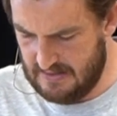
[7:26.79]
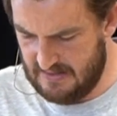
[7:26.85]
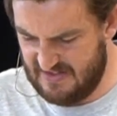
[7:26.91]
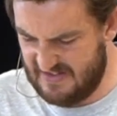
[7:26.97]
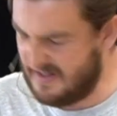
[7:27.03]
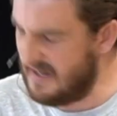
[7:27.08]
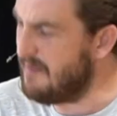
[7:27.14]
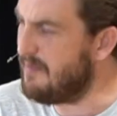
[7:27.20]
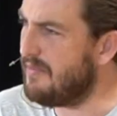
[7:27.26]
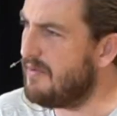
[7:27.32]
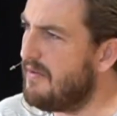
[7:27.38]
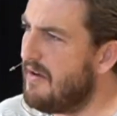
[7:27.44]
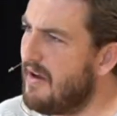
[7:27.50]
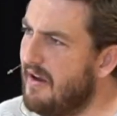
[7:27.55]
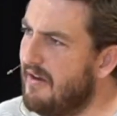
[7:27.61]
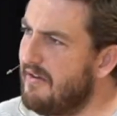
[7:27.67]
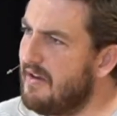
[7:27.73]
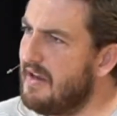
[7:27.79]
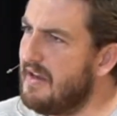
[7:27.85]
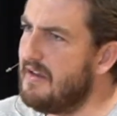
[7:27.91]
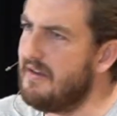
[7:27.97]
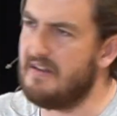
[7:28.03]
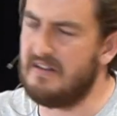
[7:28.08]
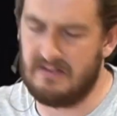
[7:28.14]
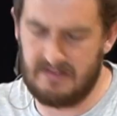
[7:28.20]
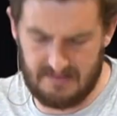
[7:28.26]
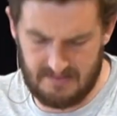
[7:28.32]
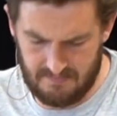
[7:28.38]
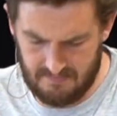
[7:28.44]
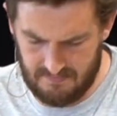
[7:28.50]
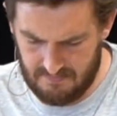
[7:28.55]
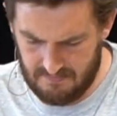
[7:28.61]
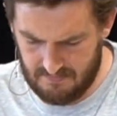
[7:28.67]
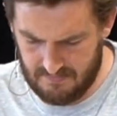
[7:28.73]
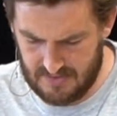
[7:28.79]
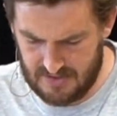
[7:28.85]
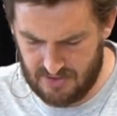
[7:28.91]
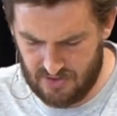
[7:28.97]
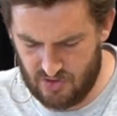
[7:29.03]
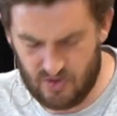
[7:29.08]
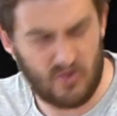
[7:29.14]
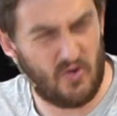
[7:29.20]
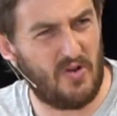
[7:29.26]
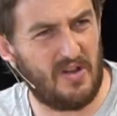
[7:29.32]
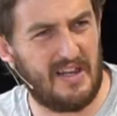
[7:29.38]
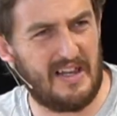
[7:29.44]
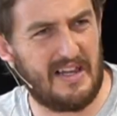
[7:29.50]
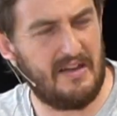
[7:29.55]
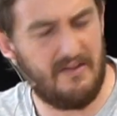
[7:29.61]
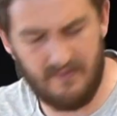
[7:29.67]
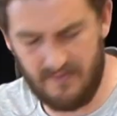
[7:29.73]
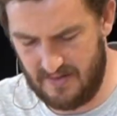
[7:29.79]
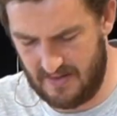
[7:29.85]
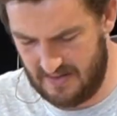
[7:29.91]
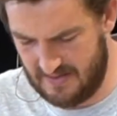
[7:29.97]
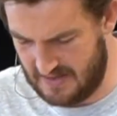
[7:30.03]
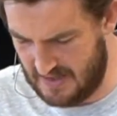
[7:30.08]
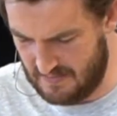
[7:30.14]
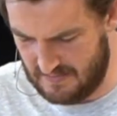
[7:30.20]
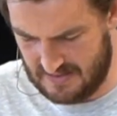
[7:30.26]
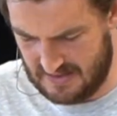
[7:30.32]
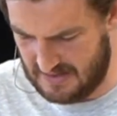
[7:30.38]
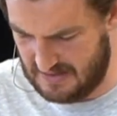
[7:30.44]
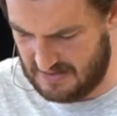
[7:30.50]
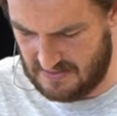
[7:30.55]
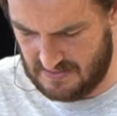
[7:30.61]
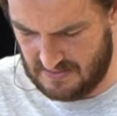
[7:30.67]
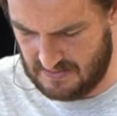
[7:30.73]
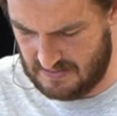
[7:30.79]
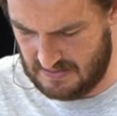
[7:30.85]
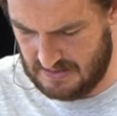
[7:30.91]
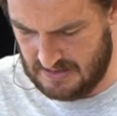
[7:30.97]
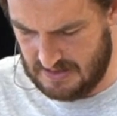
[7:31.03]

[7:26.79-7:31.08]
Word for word: it's temporary, it's, it's short lived in some sense.